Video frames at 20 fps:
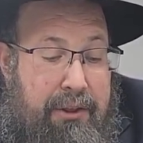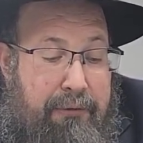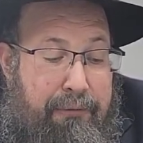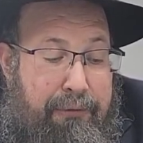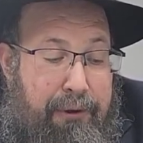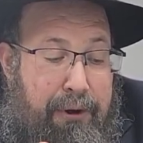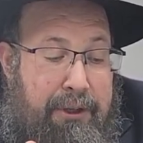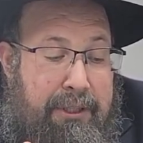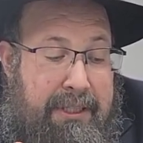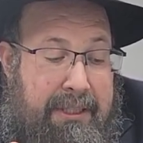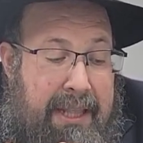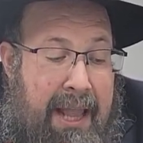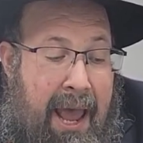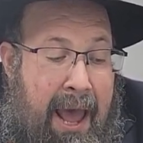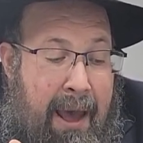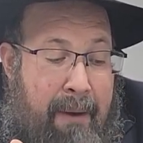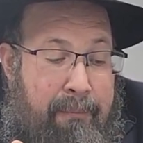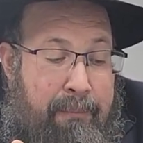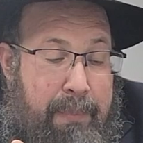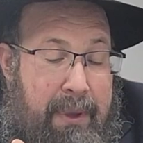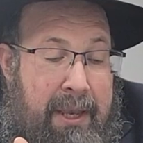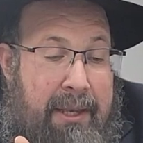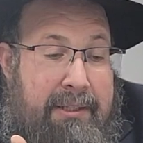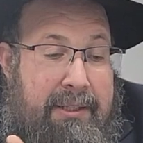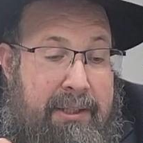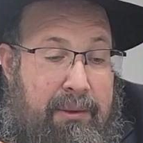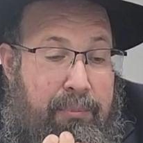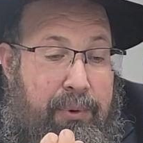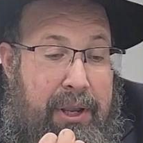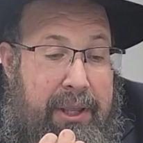the first step is
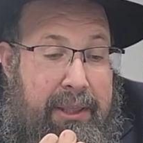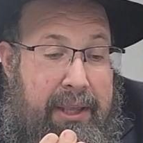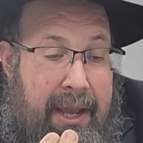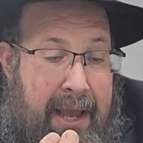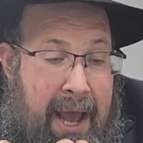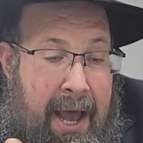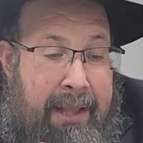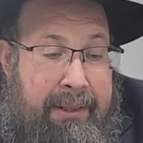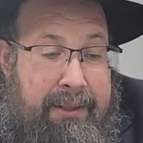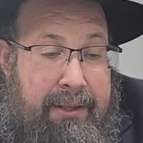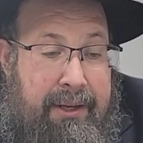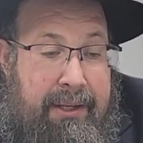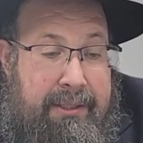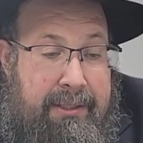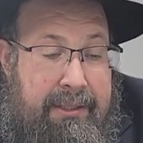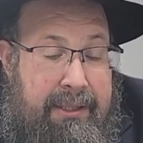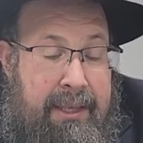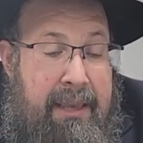to bring the chatas.